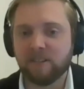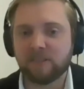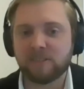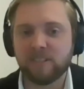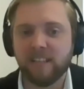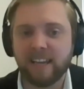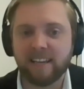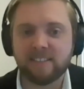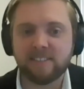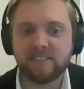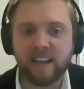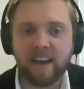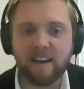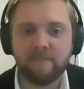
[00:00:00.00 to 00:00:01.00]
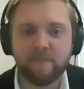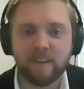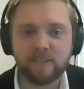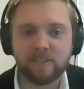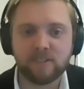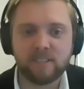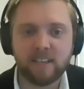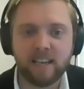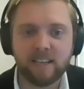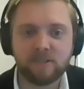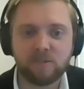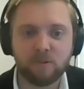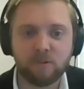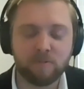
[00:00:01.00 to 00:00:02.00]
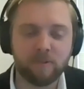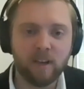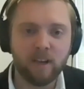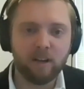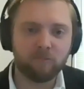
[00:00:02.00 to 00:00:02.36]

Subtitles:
it looks like staff has sort of